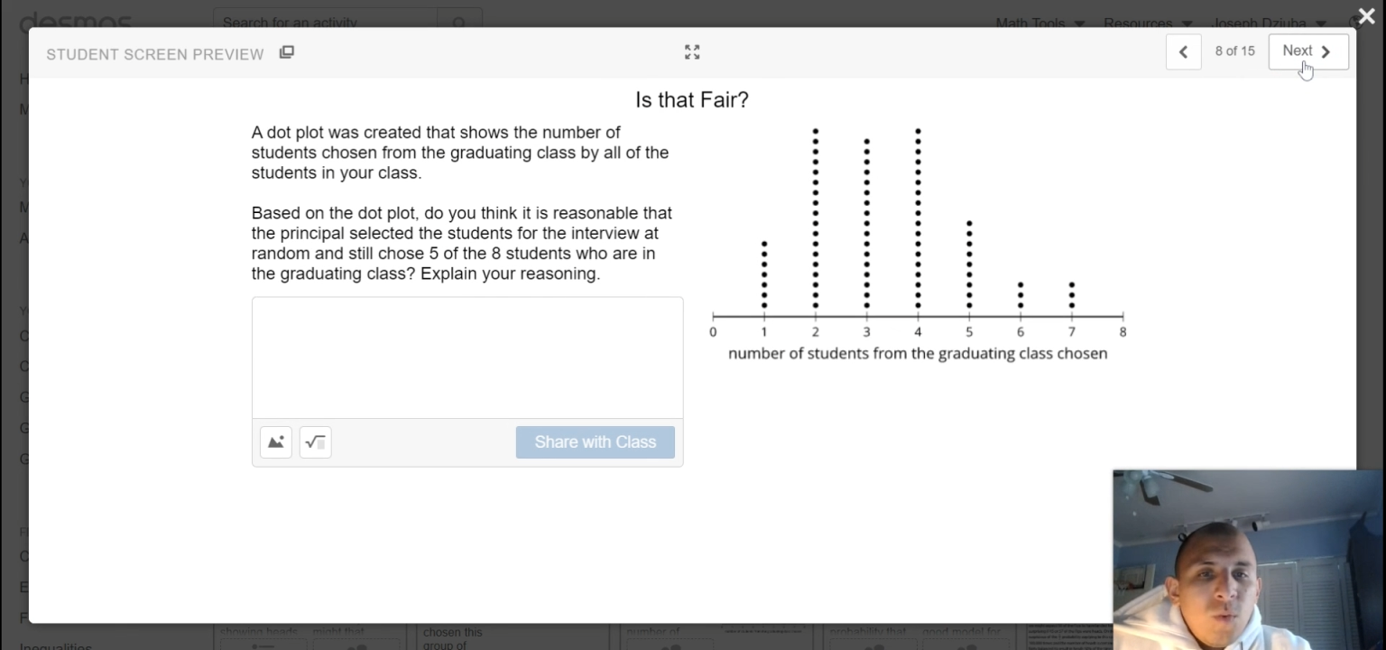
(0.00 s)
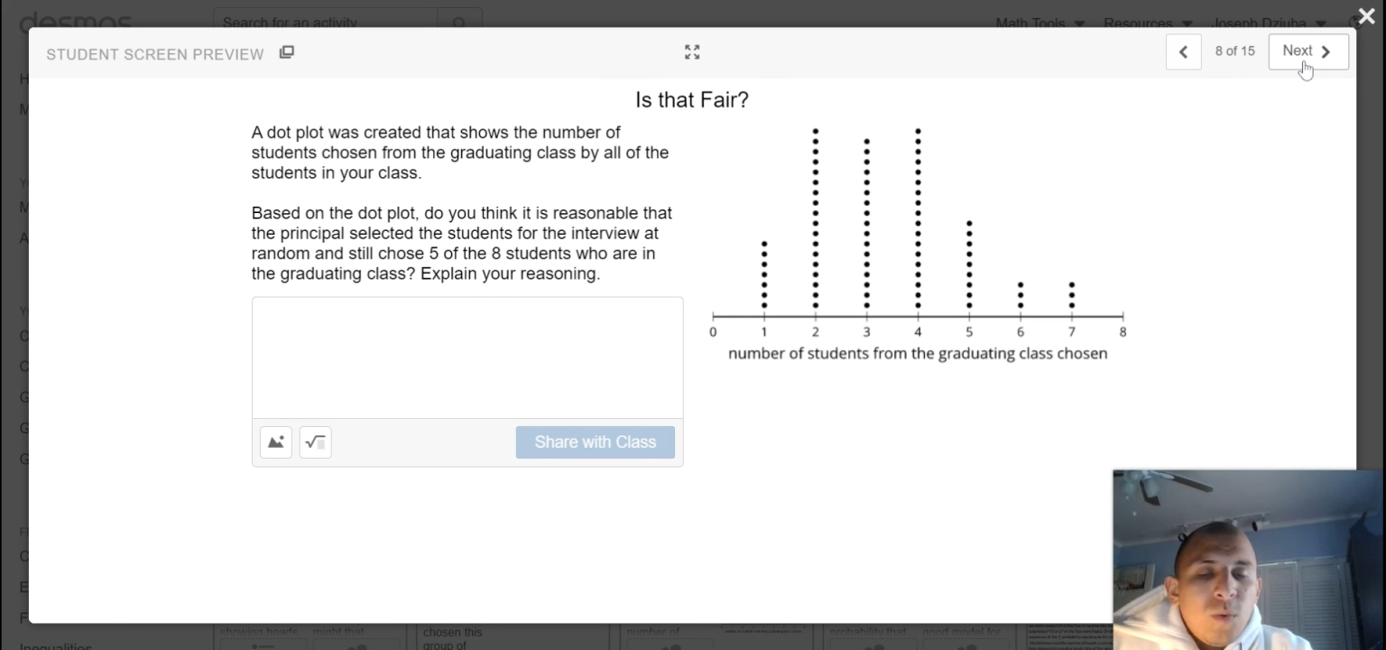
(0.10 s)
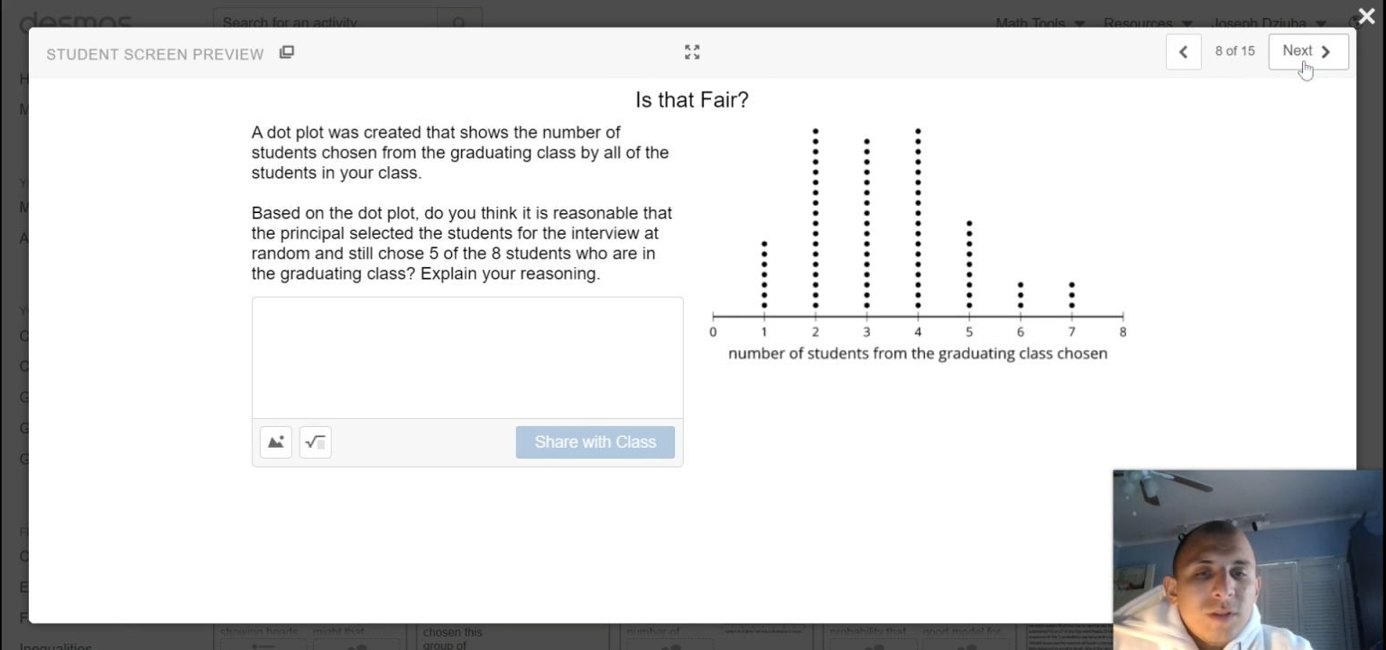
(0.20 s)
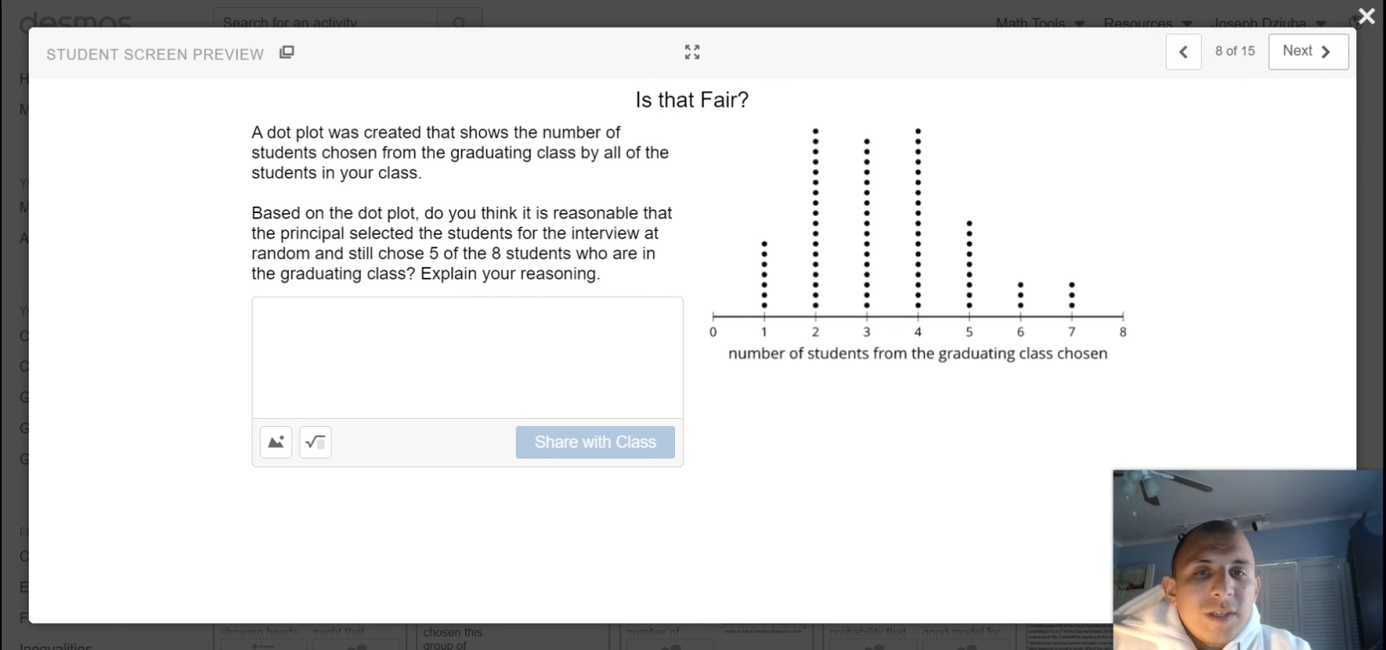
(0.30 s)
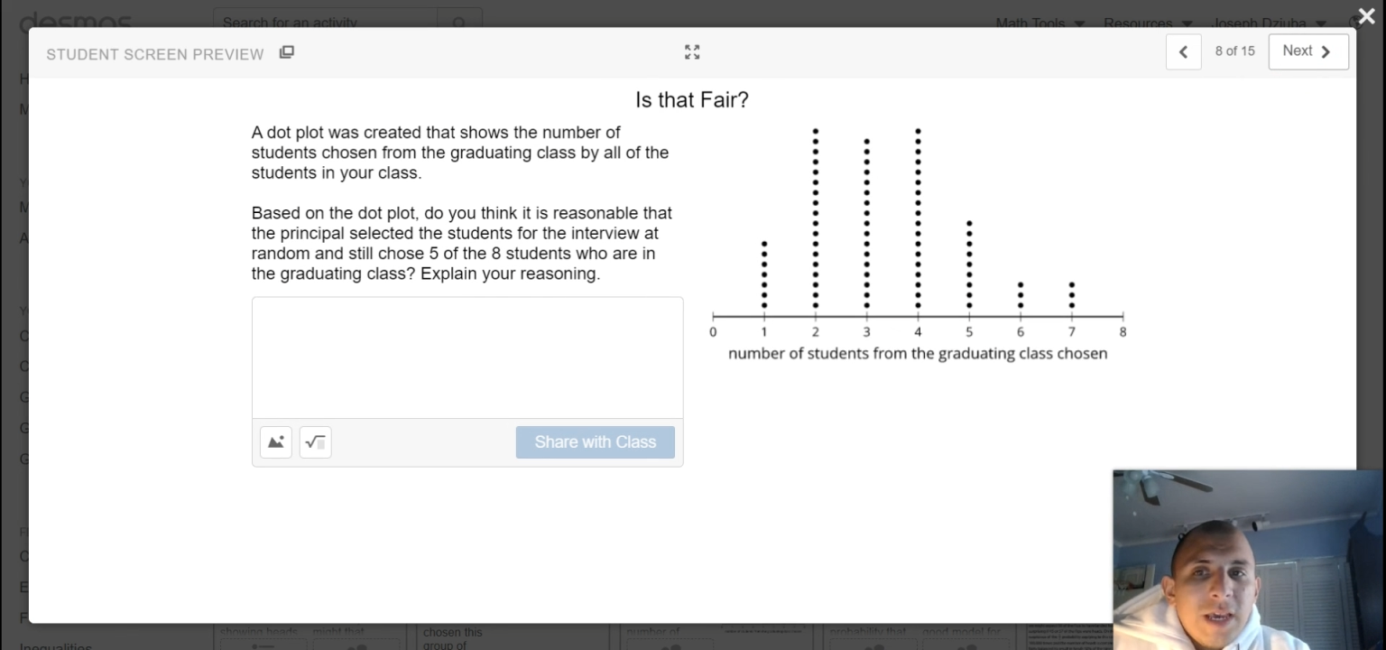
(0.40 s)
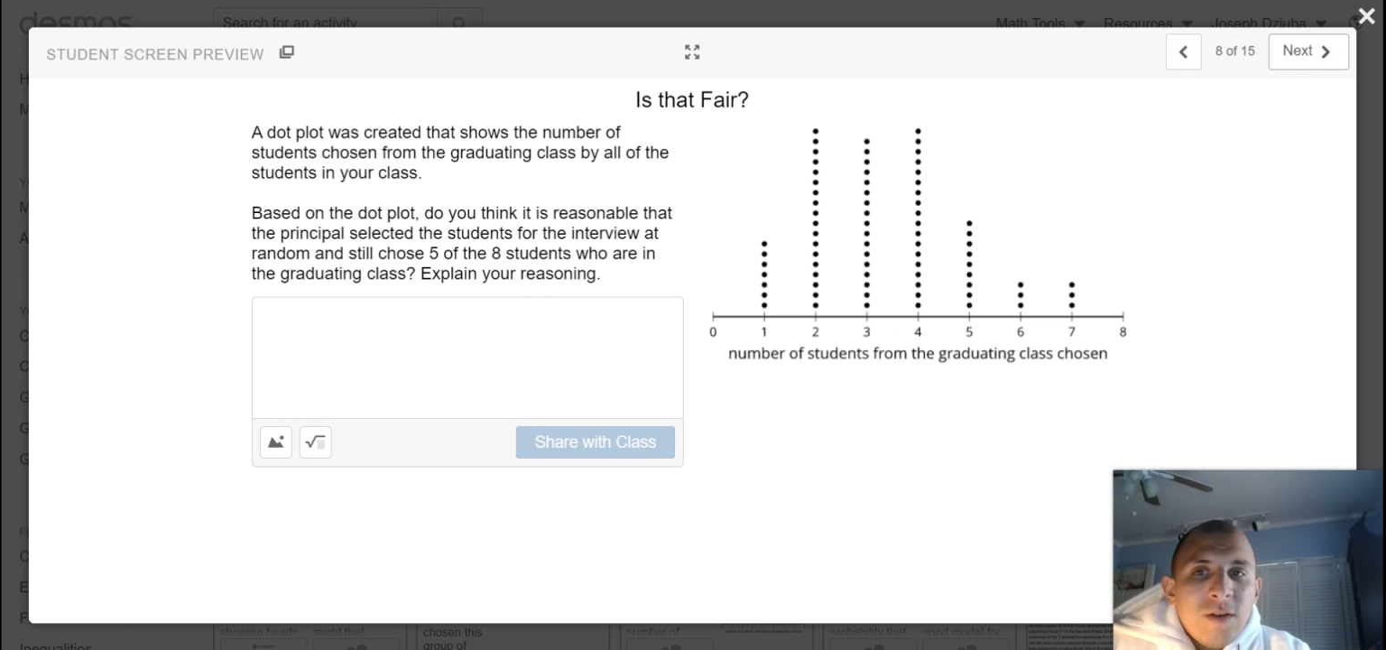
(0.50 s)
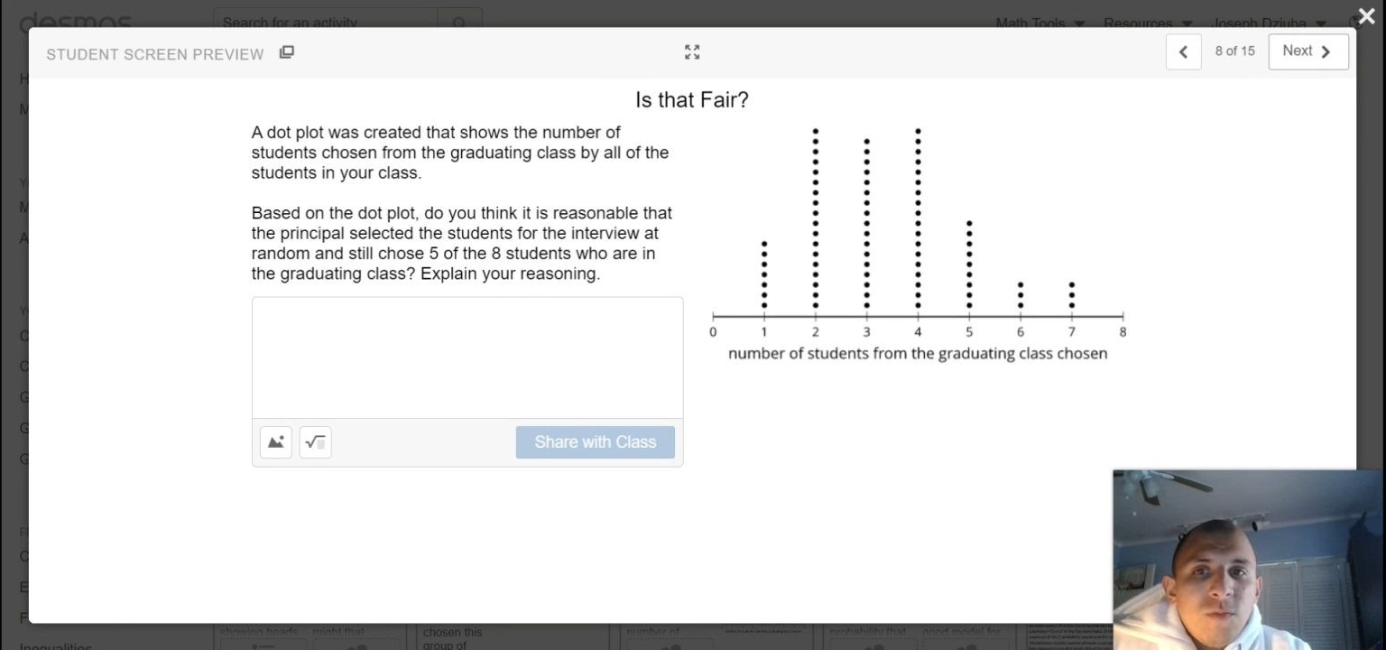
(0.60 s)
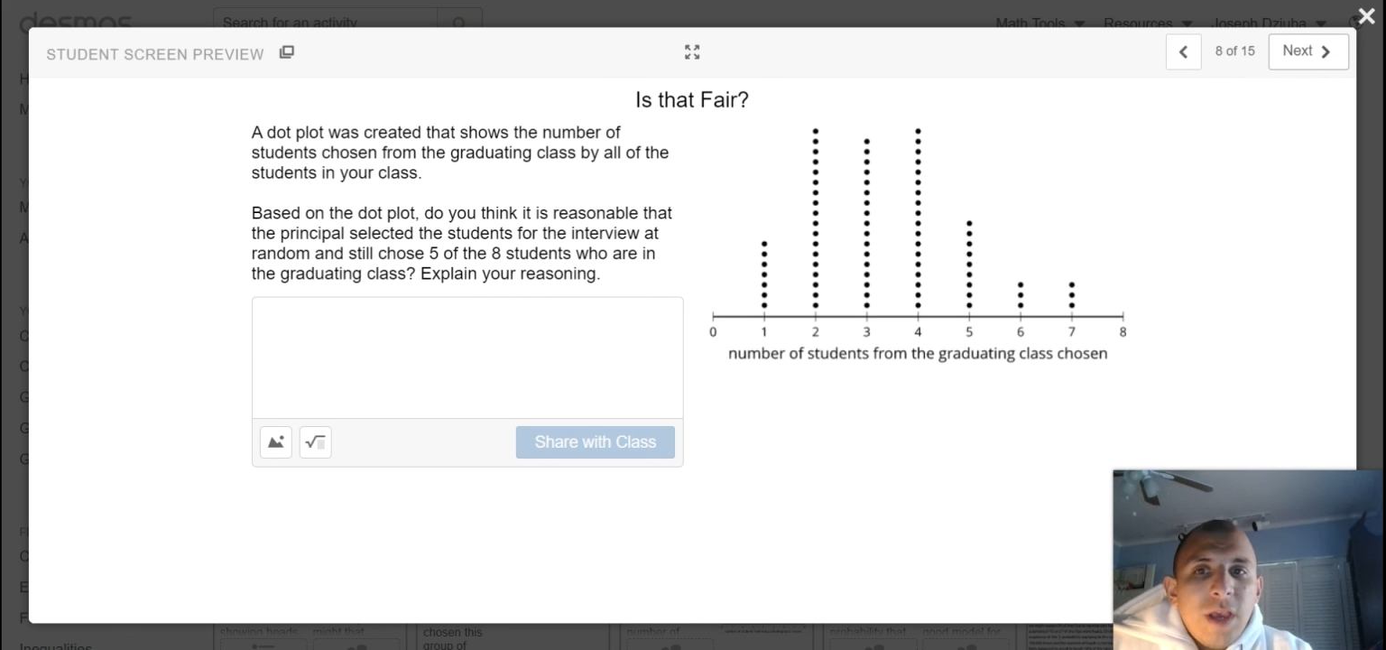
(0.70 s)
Once again,